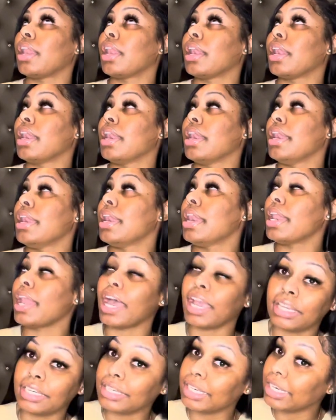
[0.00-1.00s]

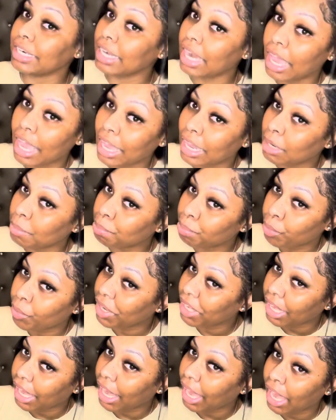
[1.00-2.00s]

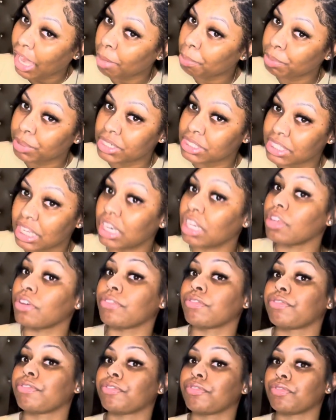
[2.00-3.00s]
99.8%
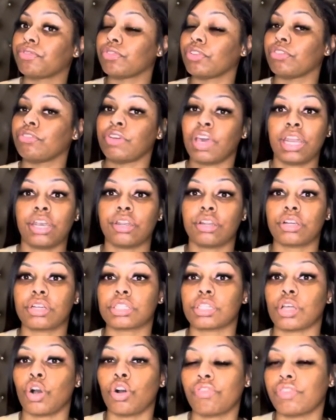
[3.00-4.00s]
of
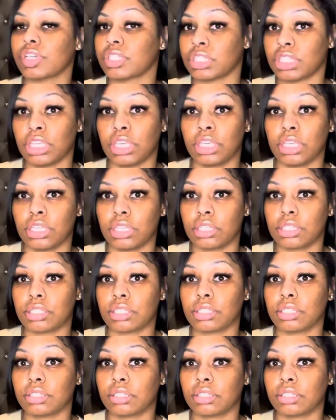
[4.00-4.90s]
vendors overseas,